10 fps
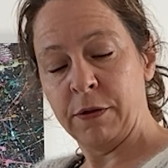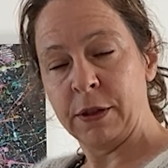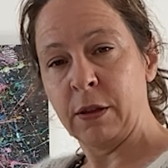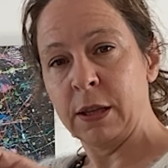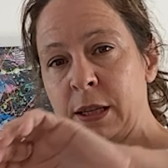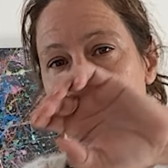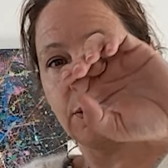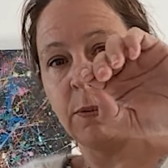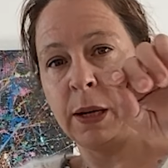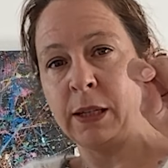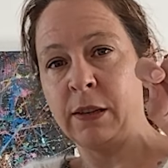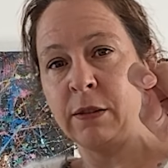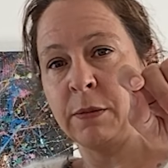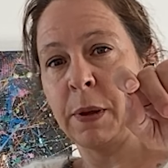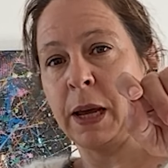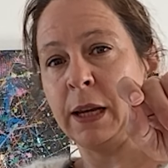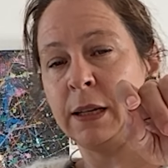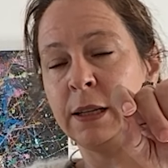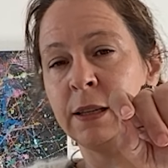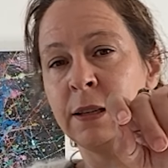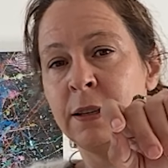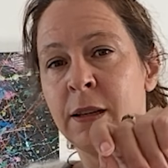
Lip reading: So there's still plenty of space,